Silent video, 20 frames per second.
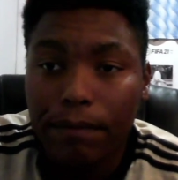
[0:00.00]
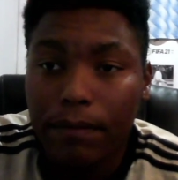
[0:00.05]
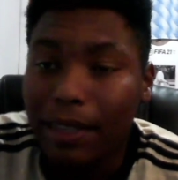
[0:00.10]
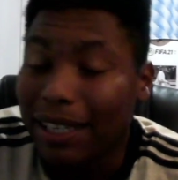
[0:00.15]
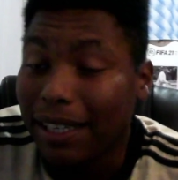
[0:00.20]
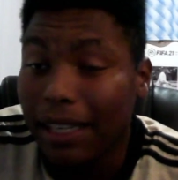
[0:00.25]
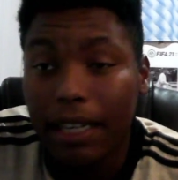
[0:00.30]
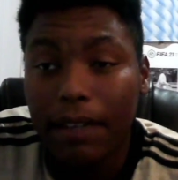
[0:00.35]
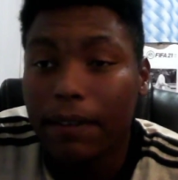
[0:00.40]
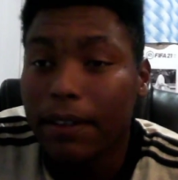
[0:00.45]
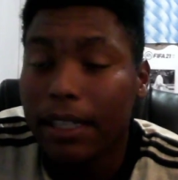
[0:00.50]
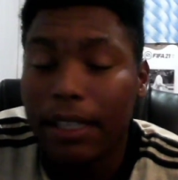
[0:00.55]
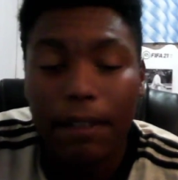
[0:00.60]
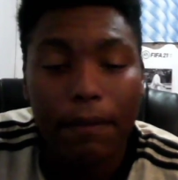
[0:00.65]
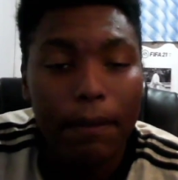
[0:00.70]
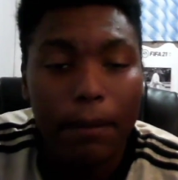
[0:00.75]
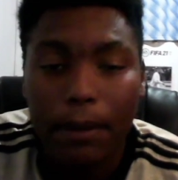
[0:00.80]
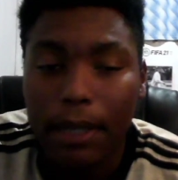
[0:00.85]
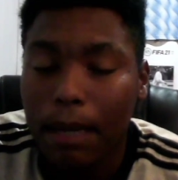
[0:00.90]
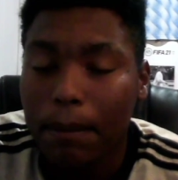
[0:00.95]

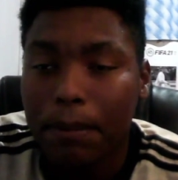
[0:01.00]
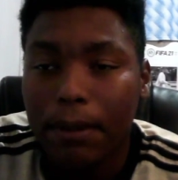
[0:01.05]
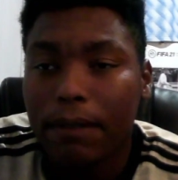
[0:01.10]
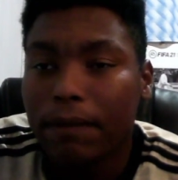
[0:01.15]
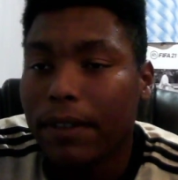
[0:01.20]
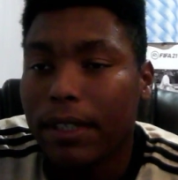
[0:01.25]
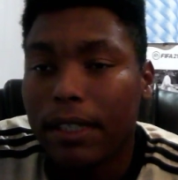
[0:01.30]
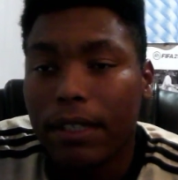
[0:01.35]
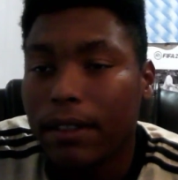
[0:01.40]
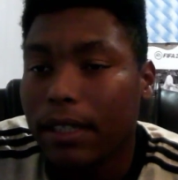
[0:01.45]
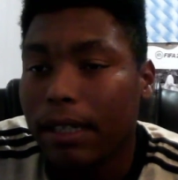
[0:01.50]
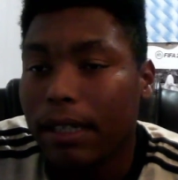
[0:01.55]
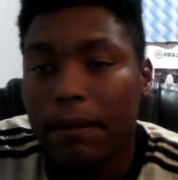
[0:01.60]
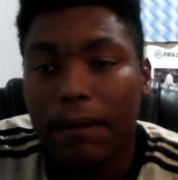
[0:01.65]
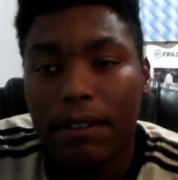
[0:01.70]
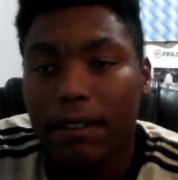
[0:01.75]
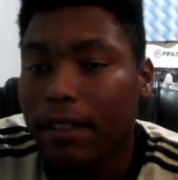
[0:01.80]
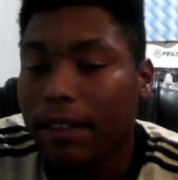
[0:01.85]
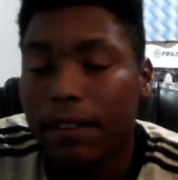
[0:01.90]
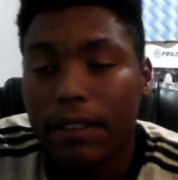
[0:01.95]
Even when I play video
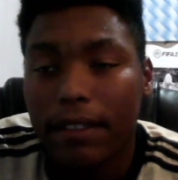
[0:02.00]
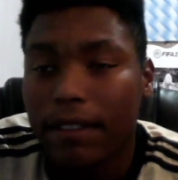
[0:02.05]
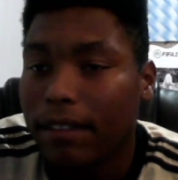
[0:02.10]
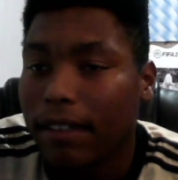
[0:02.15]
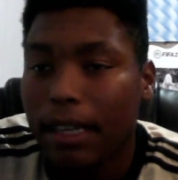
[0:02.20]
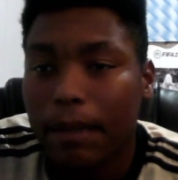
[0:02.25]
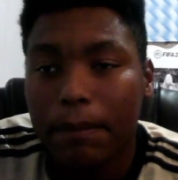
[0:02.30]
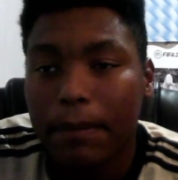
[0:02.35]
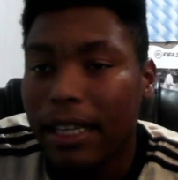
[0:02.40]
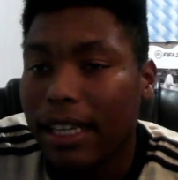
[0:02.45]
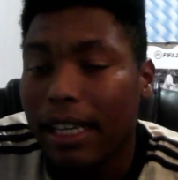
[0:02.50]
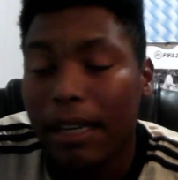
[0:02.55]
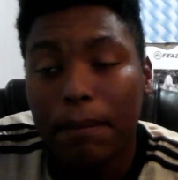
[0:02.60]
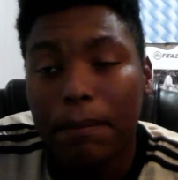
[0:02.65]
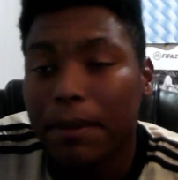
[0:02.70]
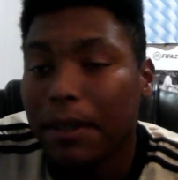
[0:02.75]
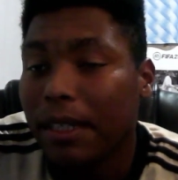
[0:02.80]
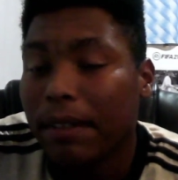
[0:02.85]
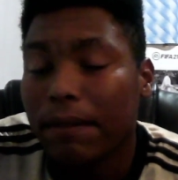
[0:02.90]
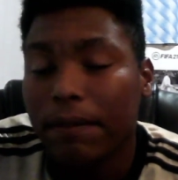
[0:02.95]
games, it's the same thing. I'm
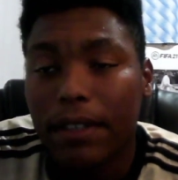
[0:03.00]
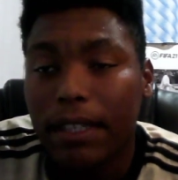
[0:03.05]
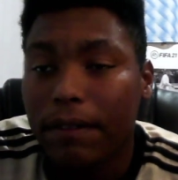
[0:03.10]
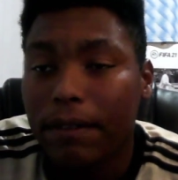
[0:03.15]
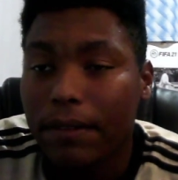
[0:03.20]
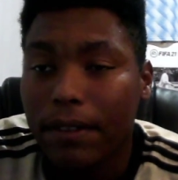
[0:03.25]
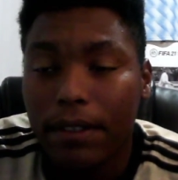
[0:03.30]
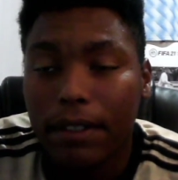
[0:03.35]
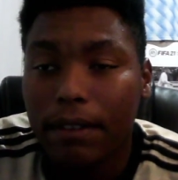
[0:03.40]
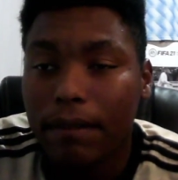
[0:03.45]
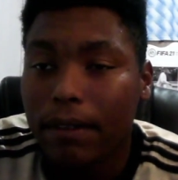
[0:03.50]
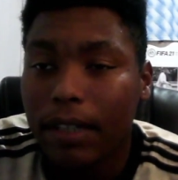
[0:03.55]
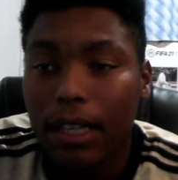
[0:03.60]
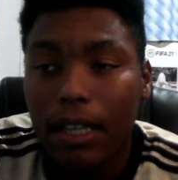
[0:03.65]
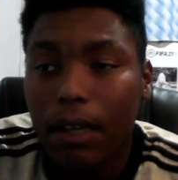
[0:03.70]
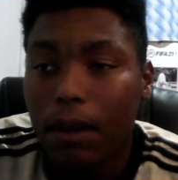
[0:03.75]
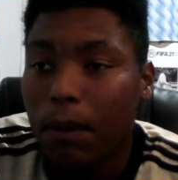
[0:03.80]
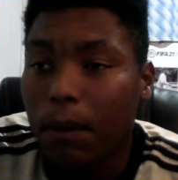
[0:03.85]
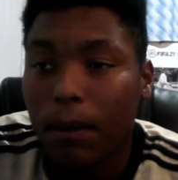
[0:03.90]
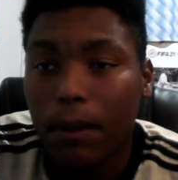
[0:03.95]
playing FIFA
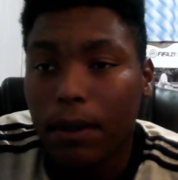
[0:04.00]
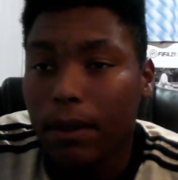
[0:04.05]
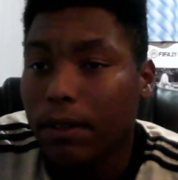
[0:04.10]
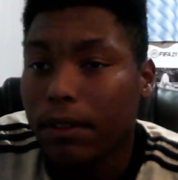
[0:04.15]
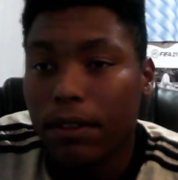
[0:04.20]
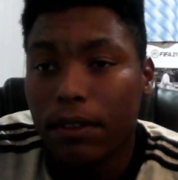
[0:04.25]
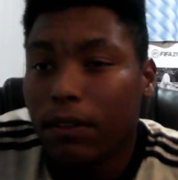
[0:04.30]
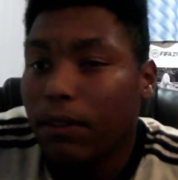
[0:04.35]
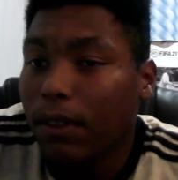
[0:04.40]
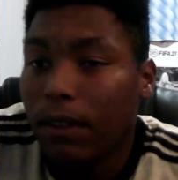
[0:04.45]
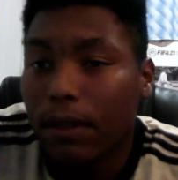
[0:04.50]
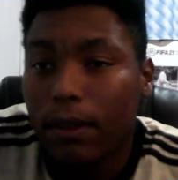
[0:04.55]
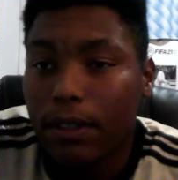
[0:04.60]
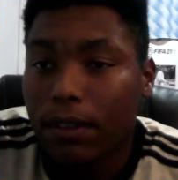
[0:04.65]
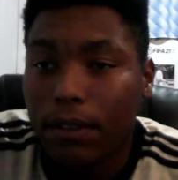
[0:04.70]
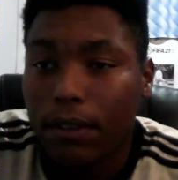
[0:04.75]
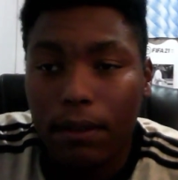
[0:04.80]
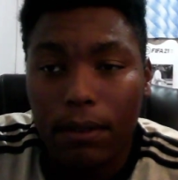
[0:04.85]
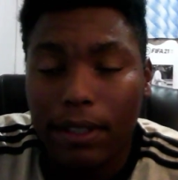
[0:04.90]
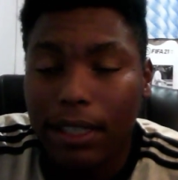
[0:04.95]
or
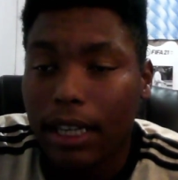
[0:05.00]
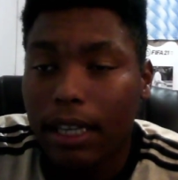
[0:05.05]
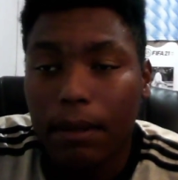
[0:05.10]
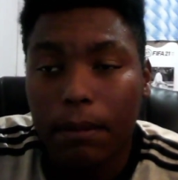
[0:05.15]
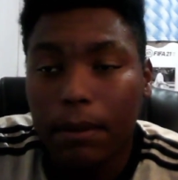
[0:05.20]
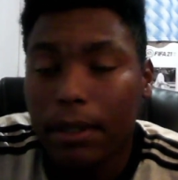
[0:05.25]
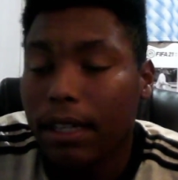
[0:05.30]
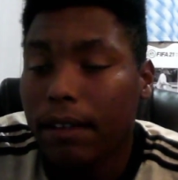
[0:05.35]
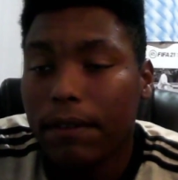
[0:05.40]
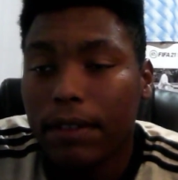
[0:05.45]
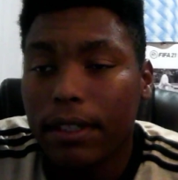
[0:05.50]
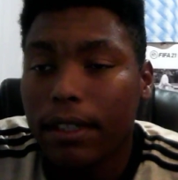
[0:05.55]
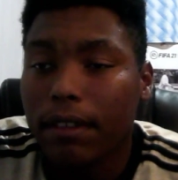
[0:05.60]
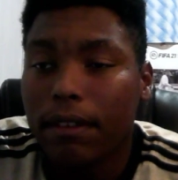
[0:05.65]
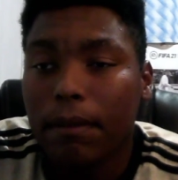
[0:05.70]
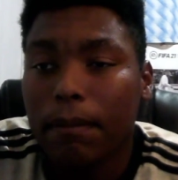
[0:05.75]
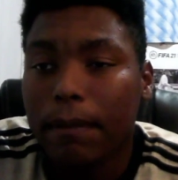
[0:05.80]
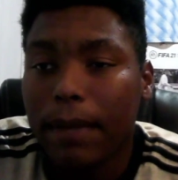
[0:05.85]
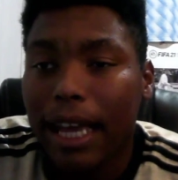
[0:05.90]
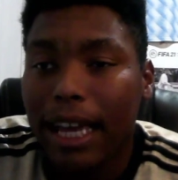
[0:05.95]
2K or whatever. It
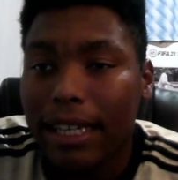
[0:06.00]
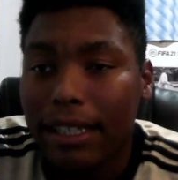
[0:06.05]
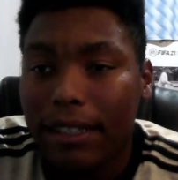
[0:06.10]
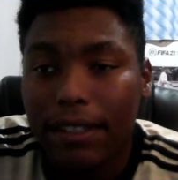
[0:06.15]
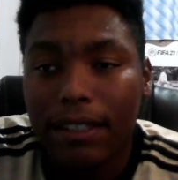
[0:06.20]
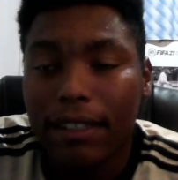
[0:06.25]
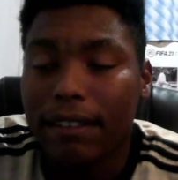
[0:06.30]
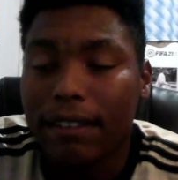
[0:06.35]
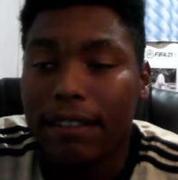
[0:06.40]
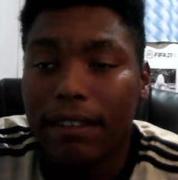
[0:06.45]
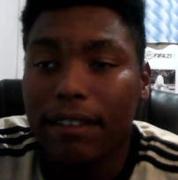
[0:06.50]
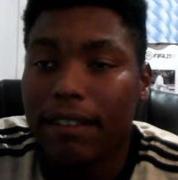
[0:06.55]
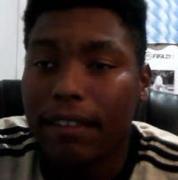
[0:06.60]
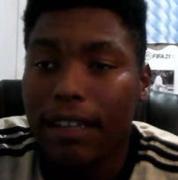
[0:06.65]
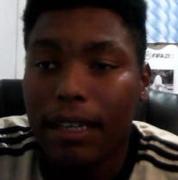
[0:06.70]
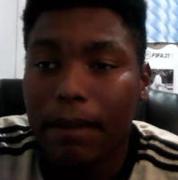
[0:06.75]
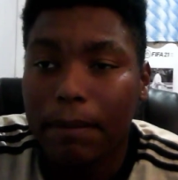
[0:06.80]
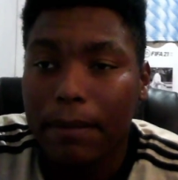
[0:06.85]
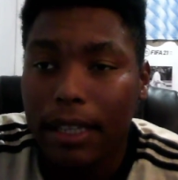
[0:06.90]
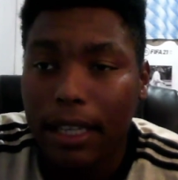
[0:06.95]
doesn't matter. It's the
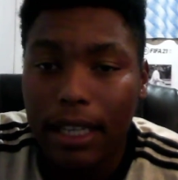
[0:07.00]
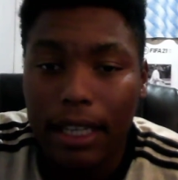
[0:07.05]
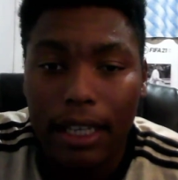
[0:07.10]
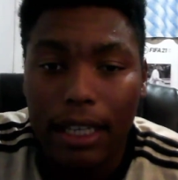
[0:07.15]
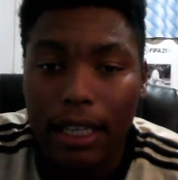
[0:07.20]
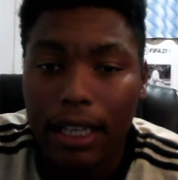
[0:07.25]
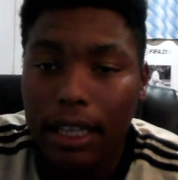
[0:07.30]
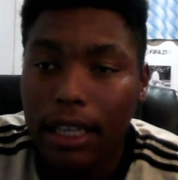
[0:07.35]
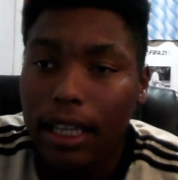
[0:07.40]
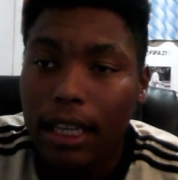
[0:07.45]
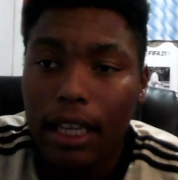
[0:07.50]
same thing.